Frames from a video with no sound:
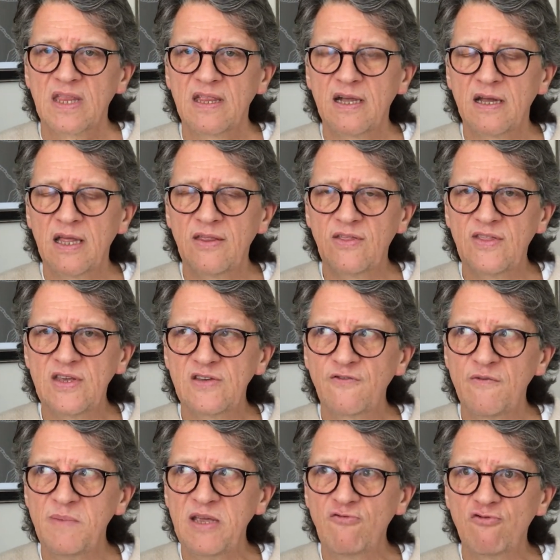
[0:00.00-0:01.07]
Now, this
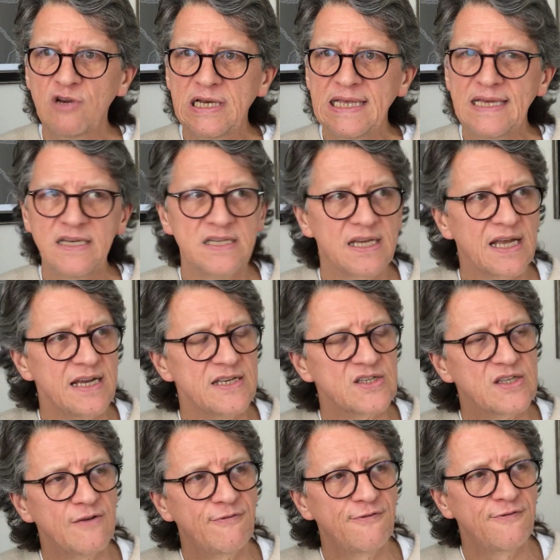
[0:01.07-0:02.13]
for me really
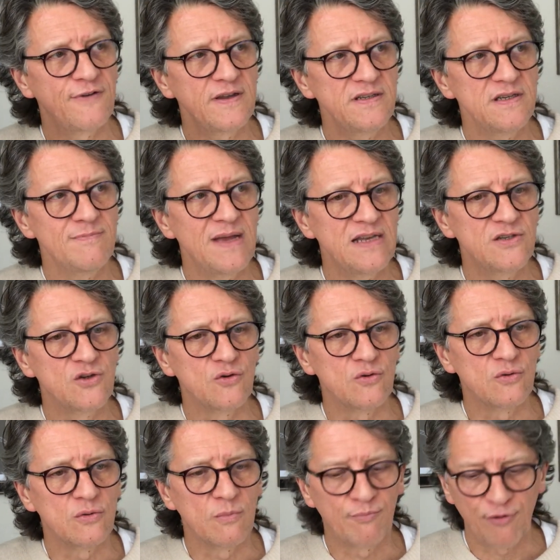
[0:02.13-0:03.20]
indicates the
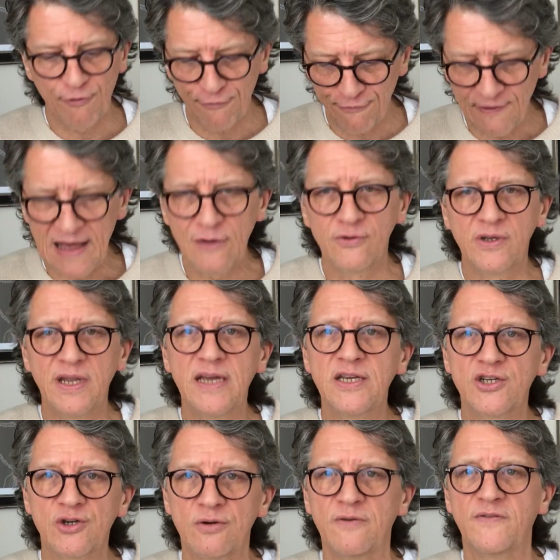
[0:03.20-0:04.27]
fundamental, profound
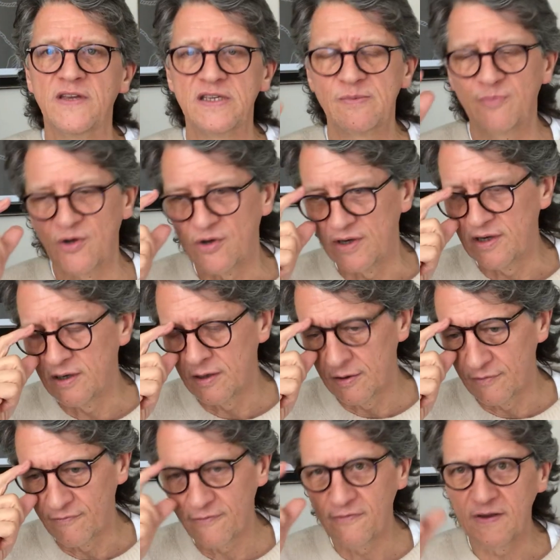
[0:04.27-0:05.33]
nature of this point
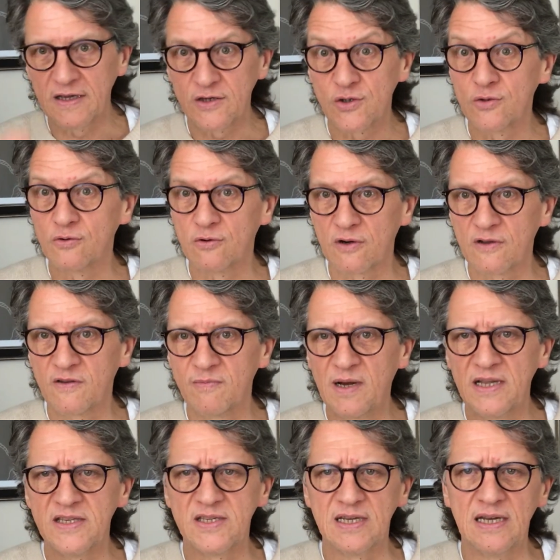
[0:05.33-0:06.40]
of fixed or growth
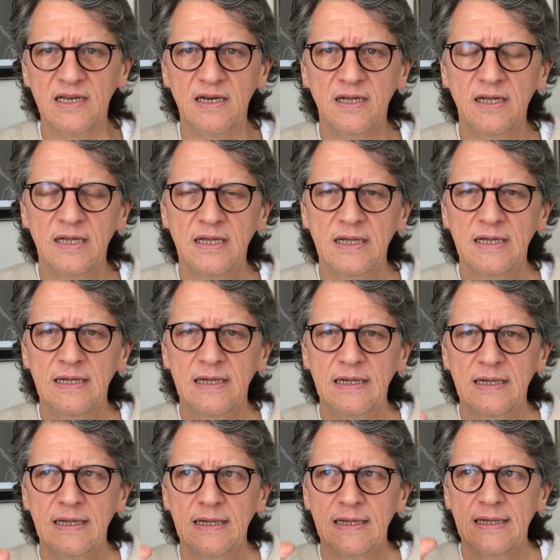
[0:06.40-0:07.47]
mindset.
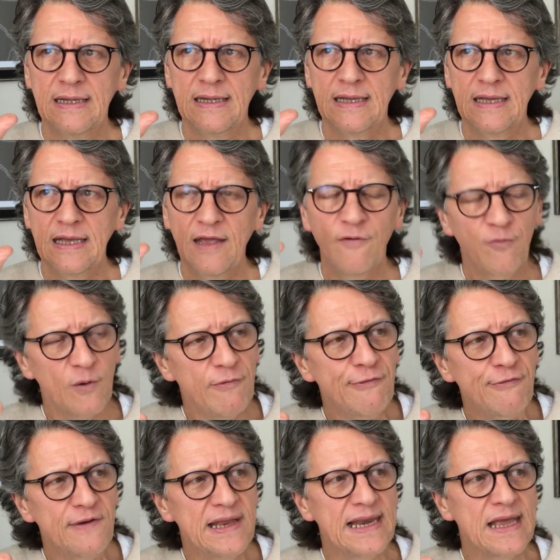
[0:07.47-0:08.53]
If we're
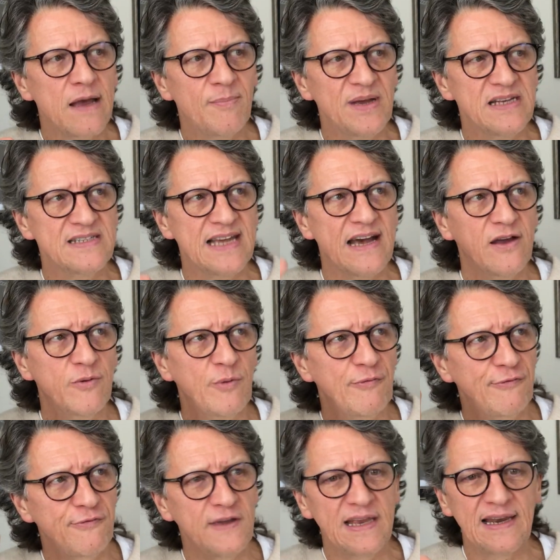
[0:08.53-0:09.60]
feeling a bit down and we're
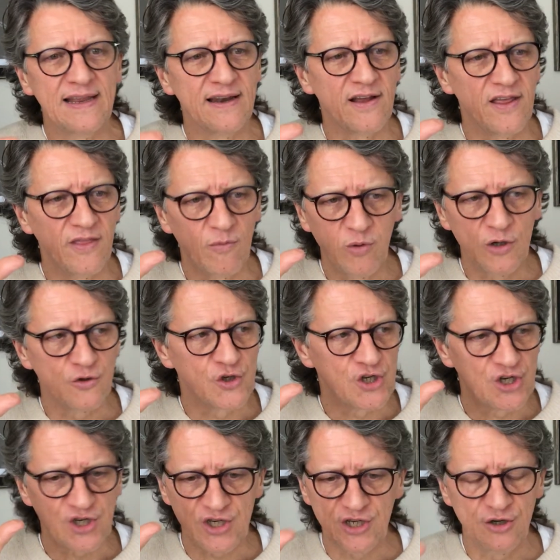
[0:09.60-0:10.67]
feeling like the
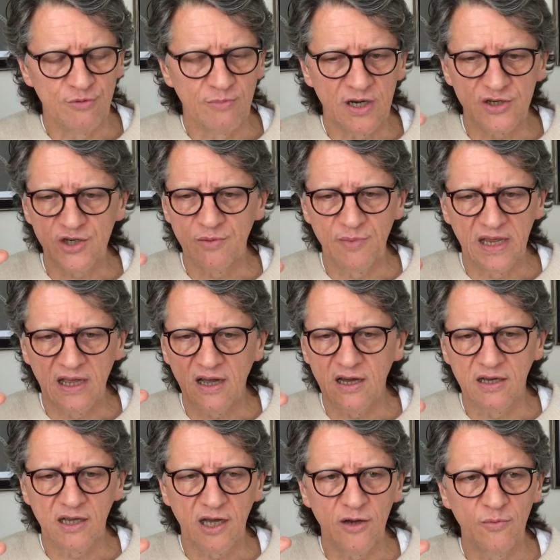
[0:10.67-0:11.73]
world's just too much and we
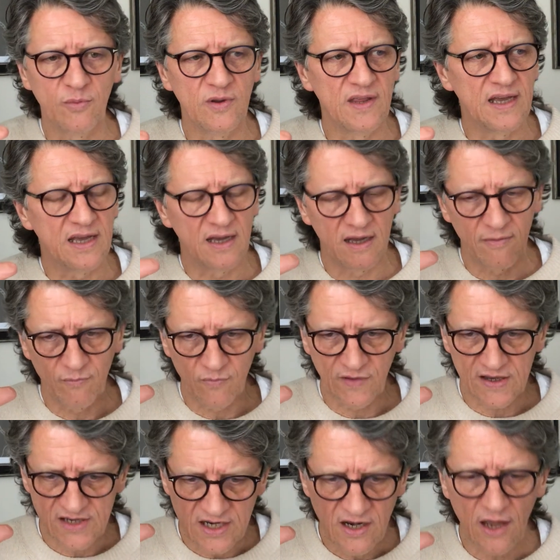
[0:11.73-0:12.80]
can't cope with it
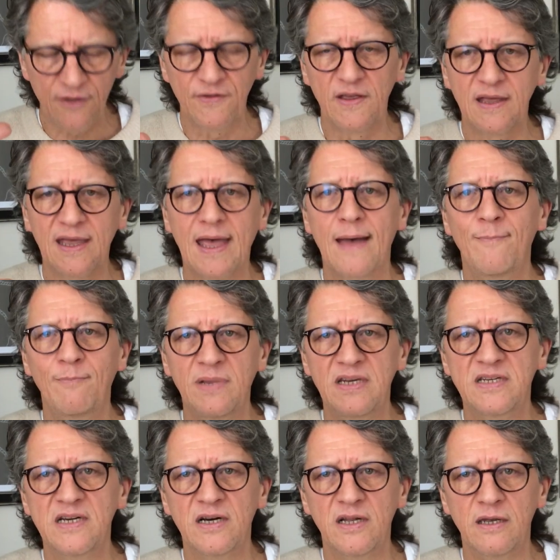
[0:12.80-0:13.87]
and there's nothing can be
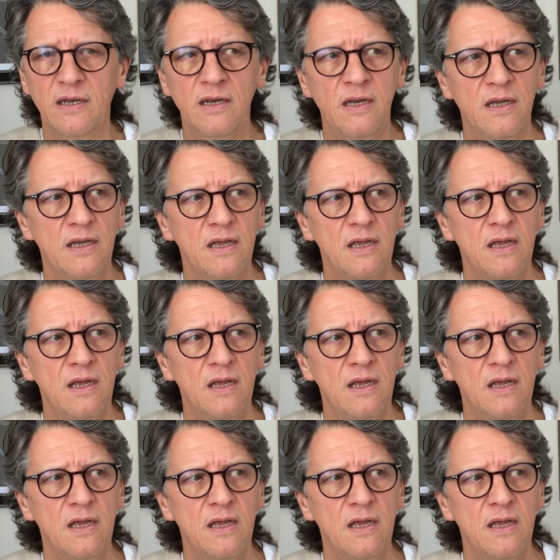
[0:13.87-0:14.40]
done,